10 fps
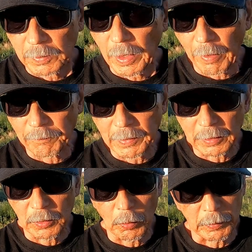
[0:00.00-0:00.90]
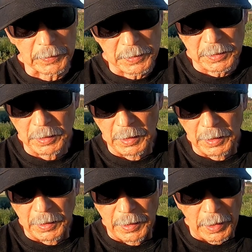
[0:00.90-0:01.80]
have that knowledge
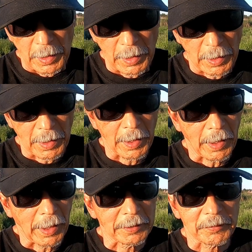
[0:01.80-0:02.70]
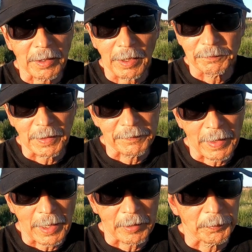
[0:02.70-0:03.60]
uh, I could have done
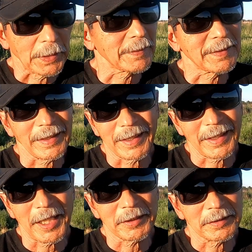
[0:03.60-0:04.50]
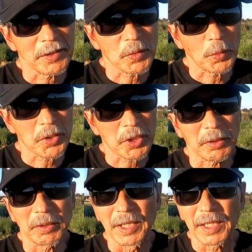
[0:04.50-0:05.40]
that but then again
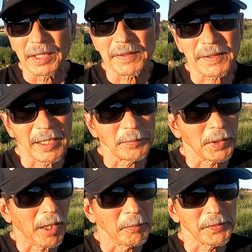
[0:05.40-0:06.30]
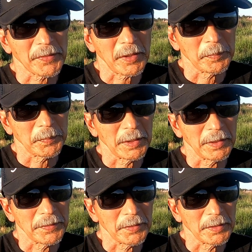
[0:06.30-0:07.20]
dishwasher is kind of a cumbersome
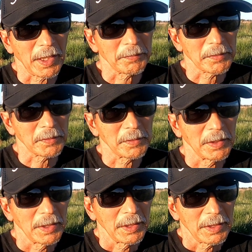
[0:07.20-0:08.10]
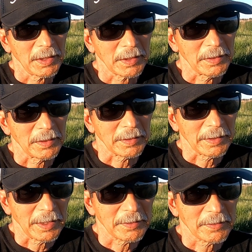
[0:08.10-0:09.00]
because you have to uh,
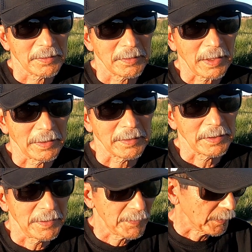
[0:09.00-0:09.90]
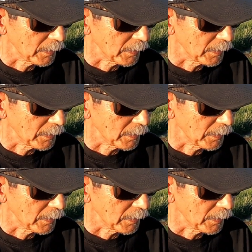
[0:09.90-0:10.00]
get underneath